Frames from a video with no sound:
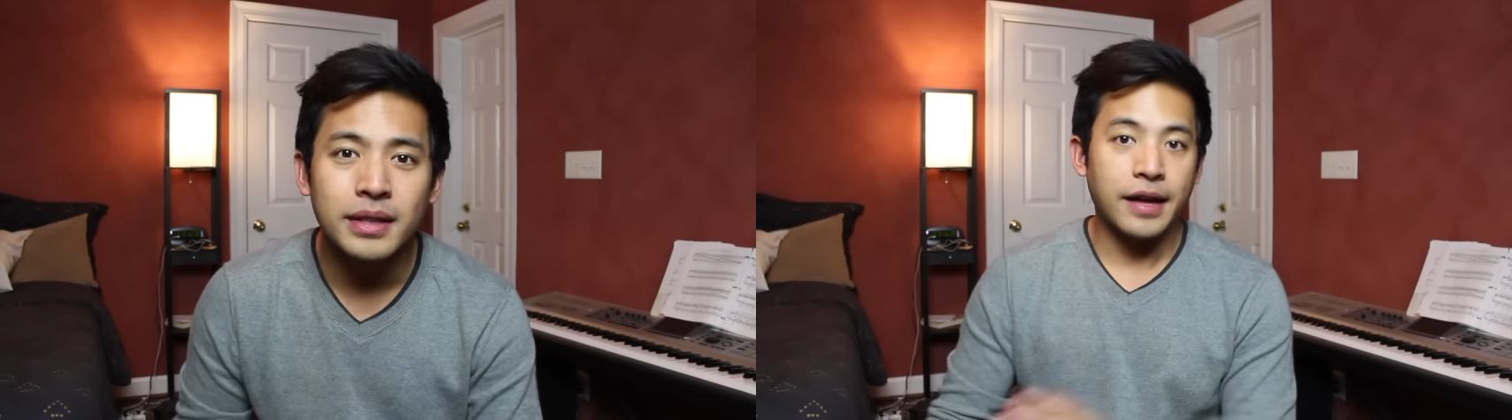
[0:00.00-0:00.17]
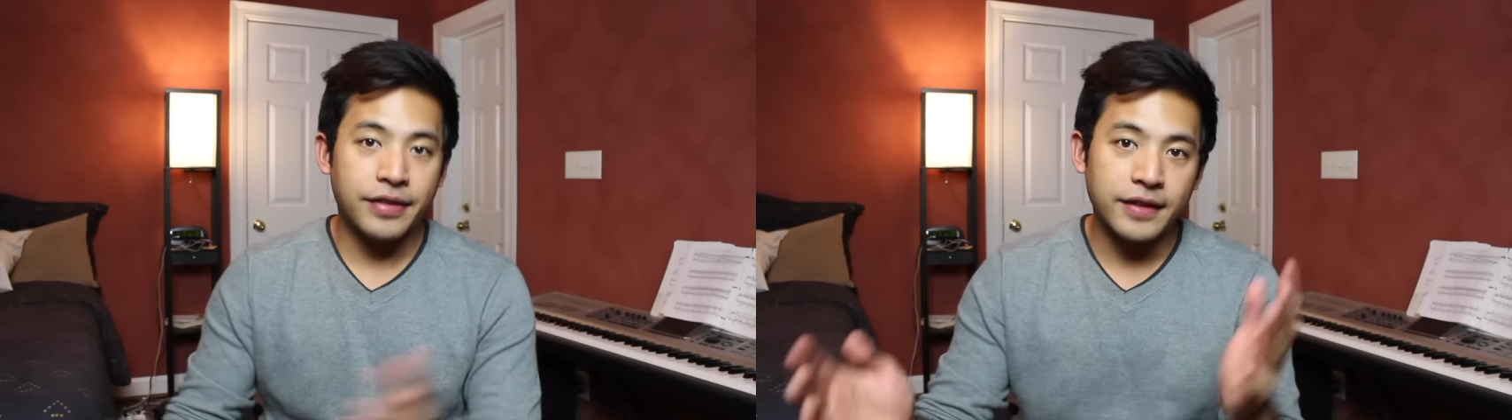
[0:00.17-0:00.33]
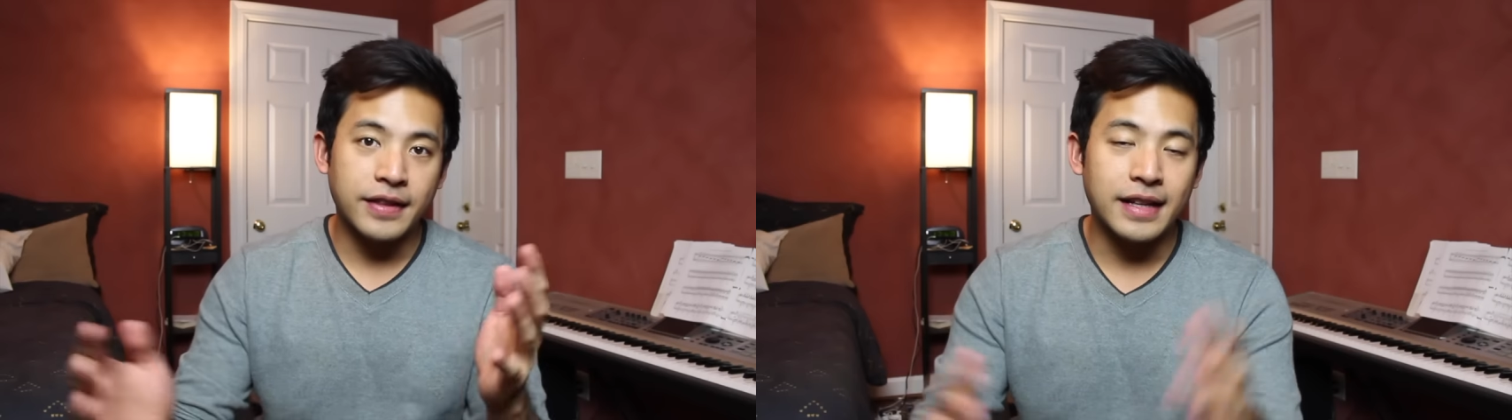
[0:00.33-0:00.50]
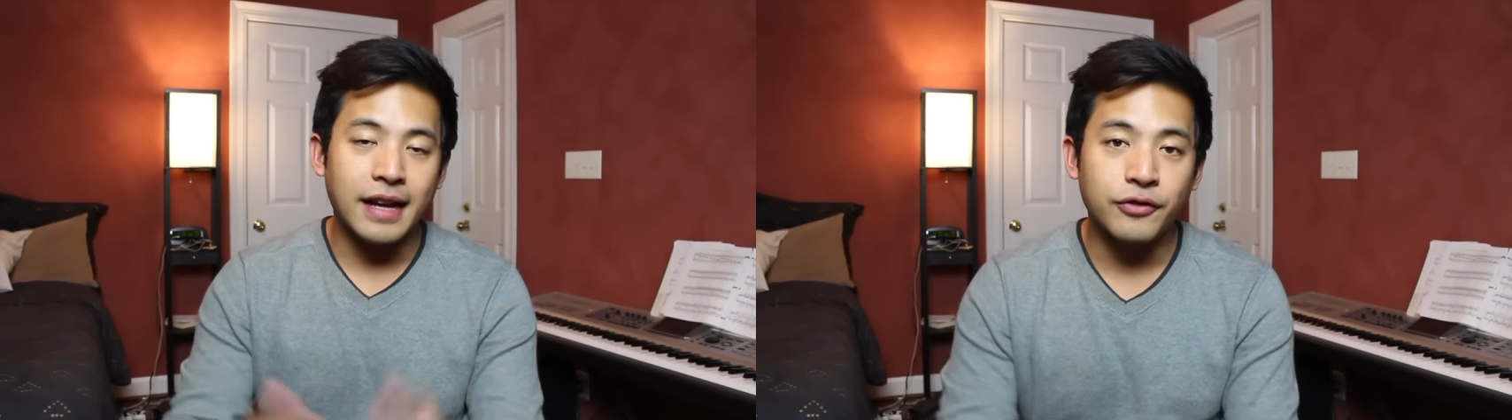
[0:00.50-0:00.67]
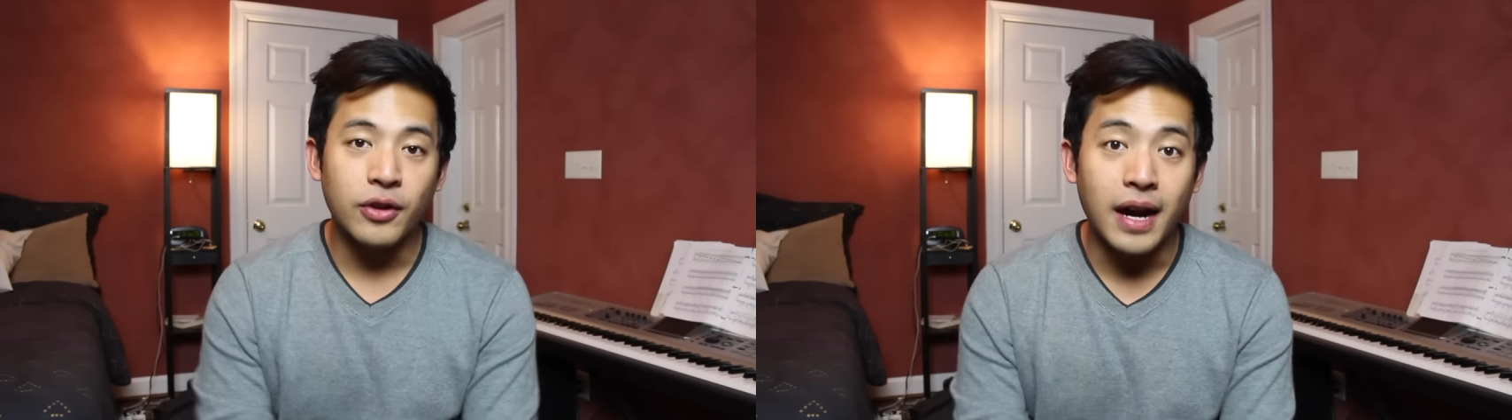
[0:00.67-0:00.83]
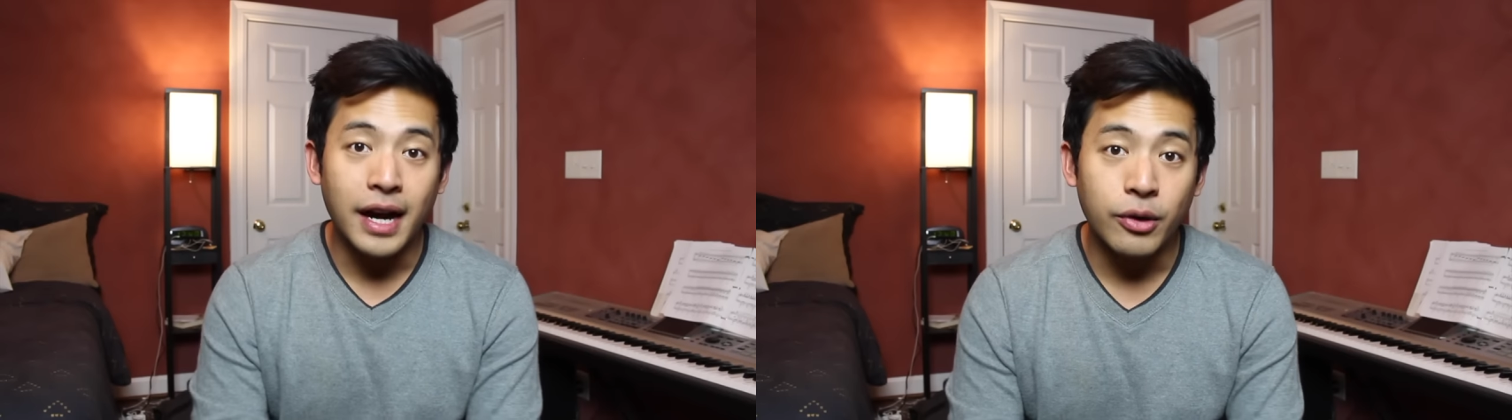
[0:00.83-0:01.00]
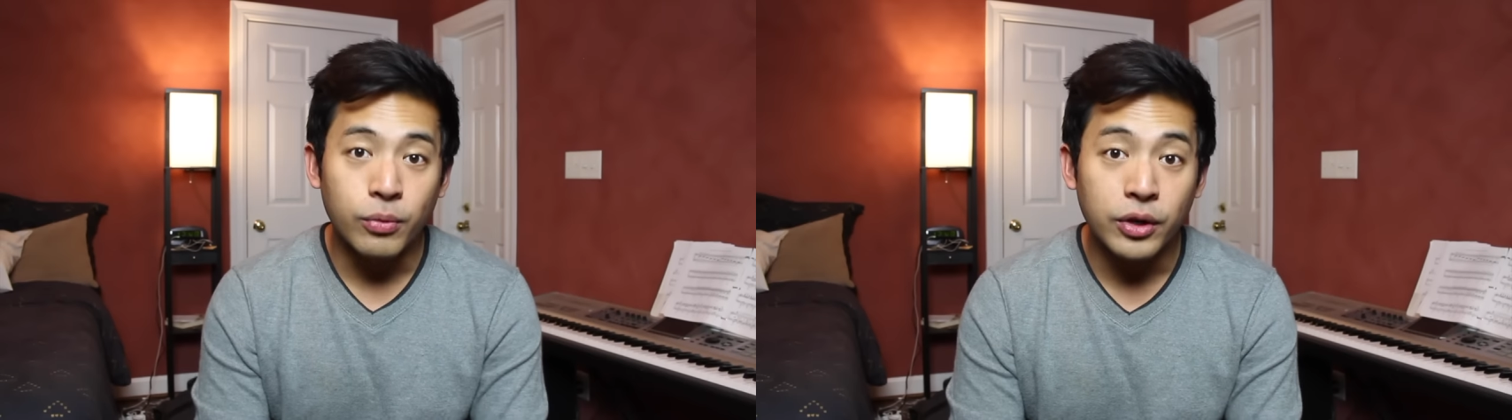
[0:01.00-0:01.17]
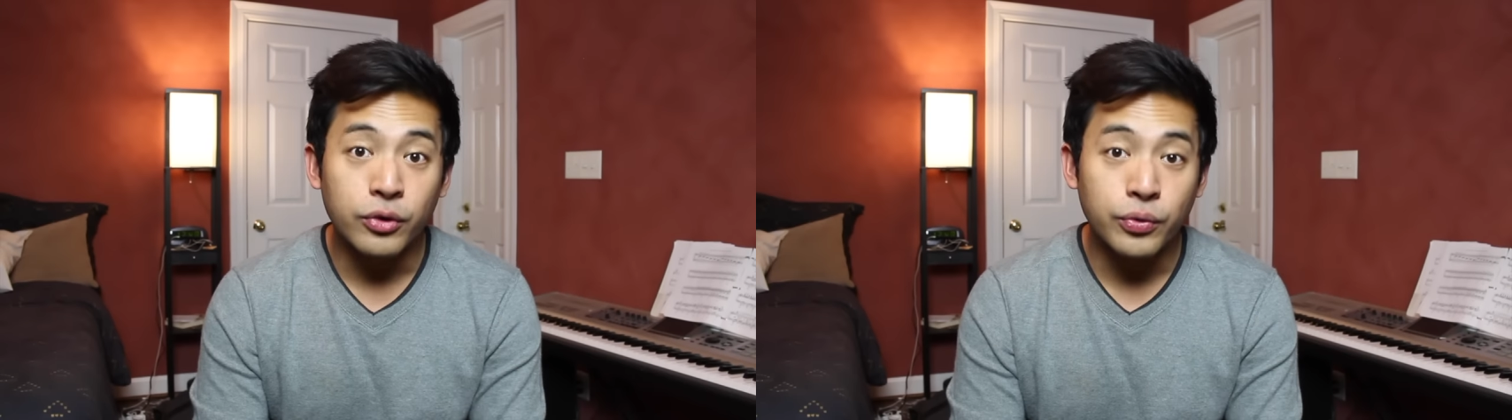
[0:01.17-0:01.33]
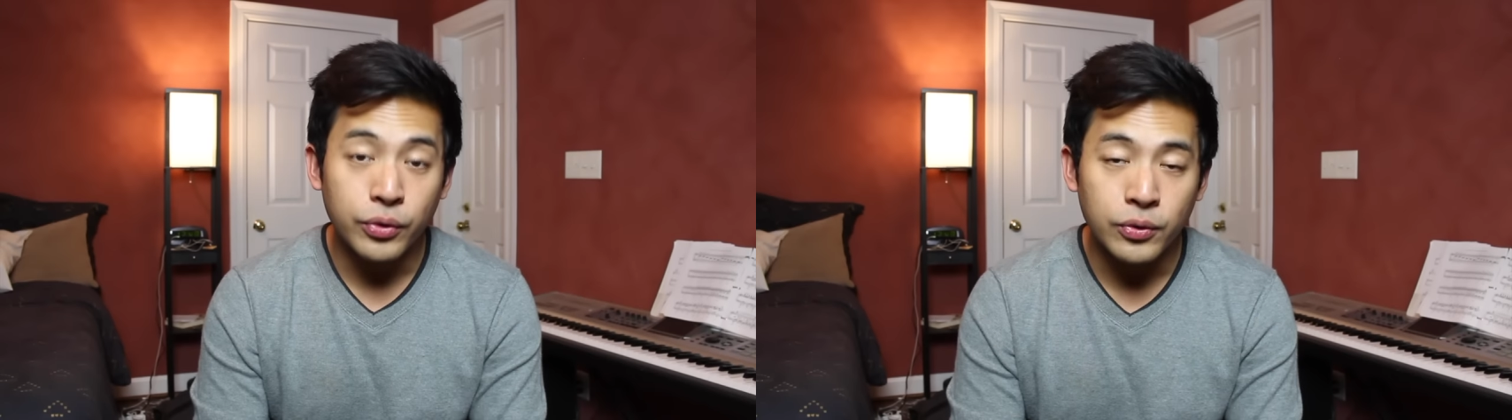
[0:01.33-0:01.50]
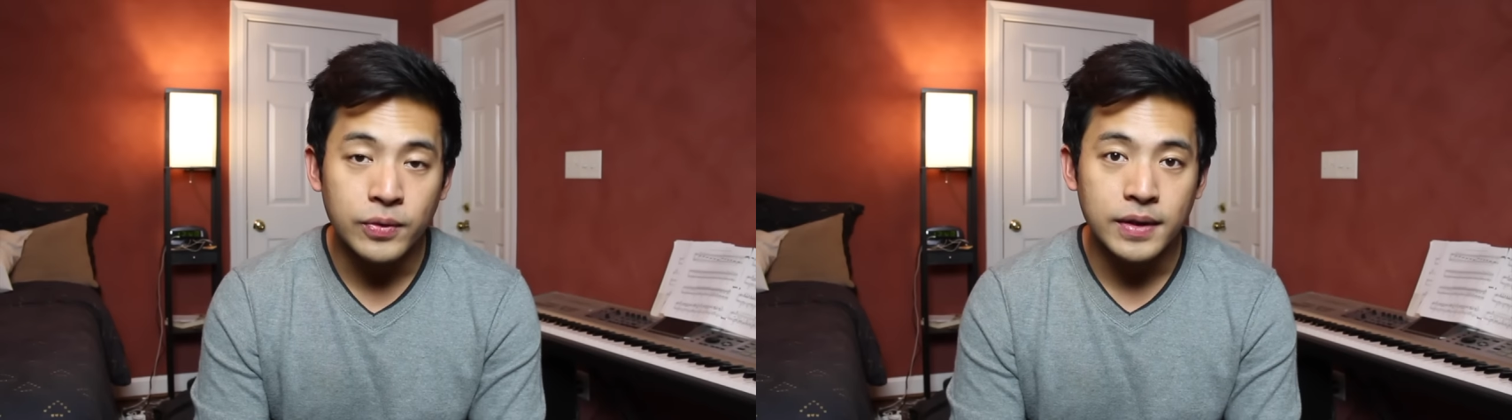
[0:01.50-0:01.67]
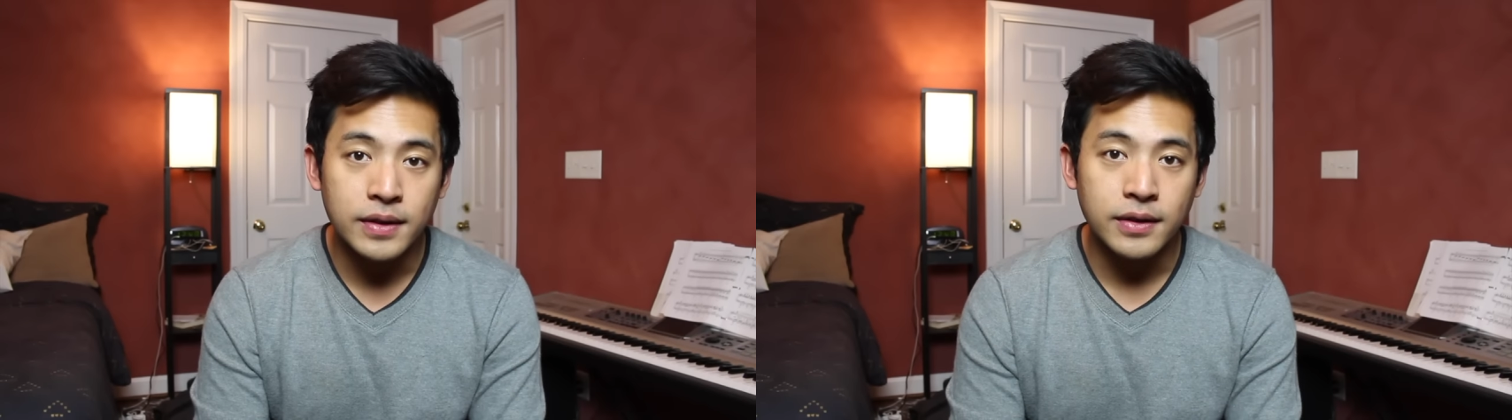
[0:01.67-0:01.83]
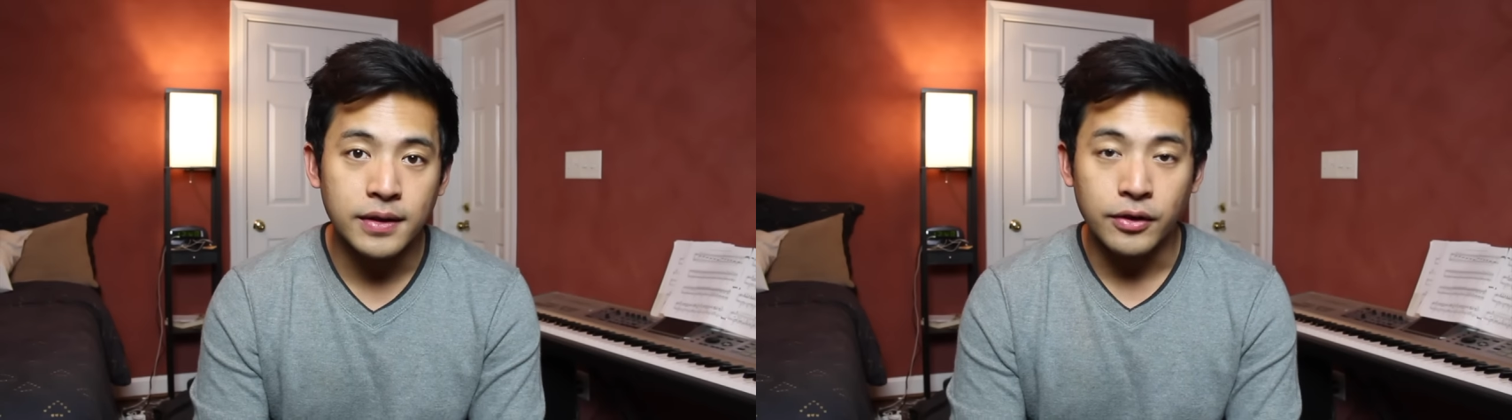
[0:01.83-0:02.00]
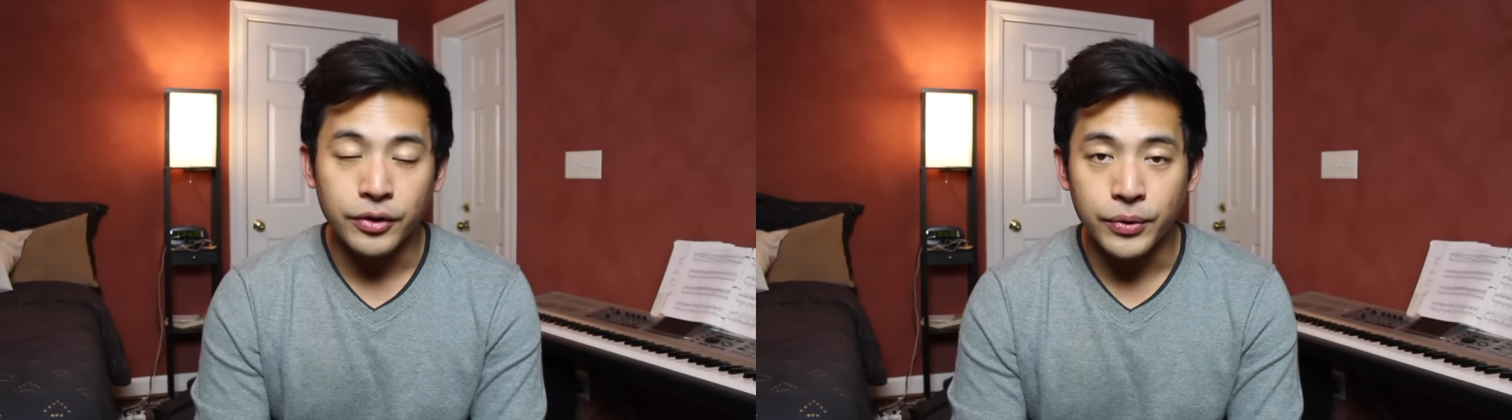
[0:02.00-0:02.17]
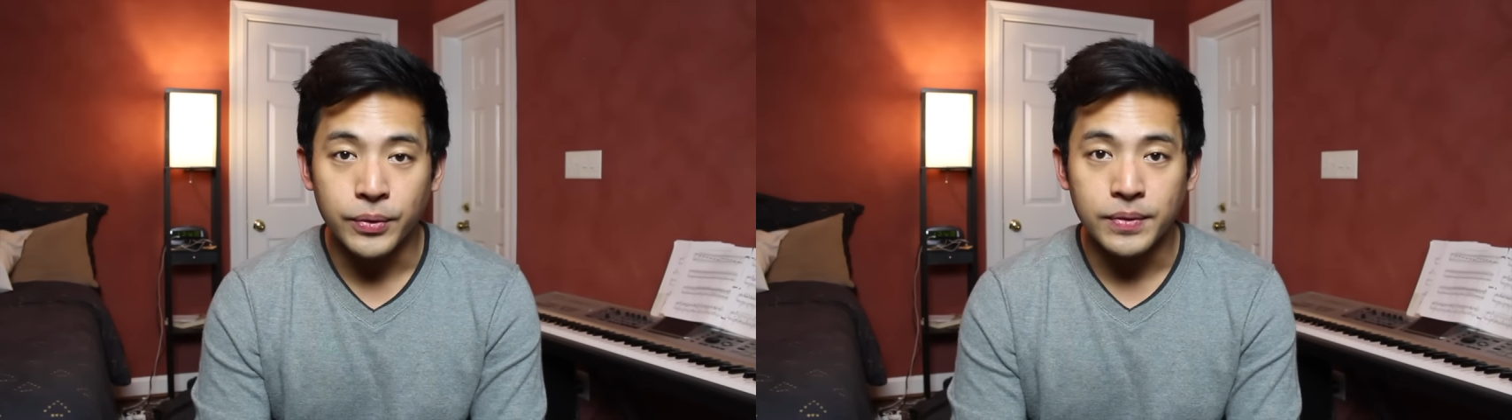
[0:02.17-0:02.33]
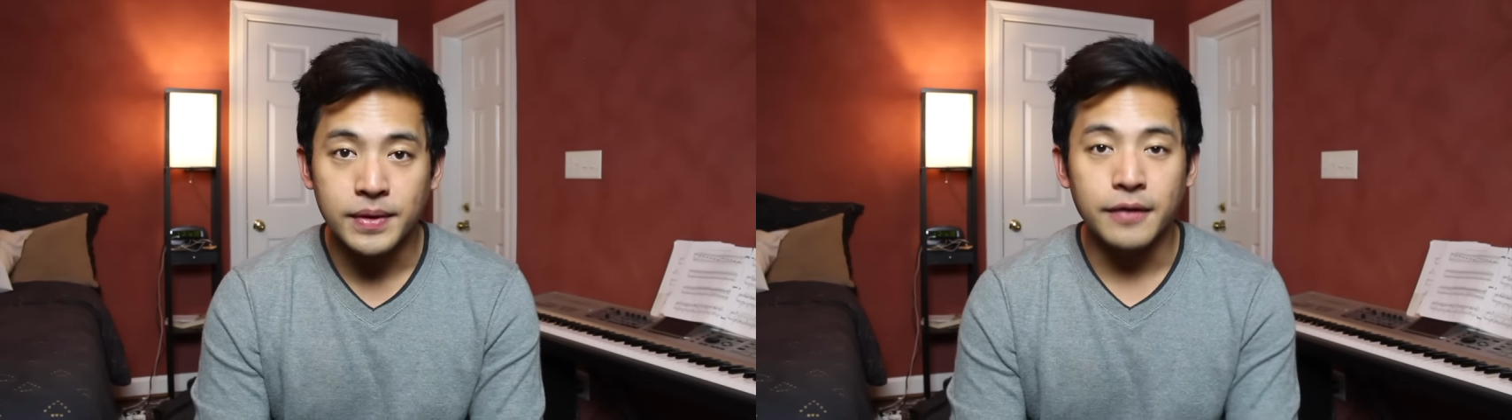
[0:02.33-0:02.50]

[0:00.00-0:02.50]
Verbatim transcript: I think that after Iowa, Cruz is going to lose.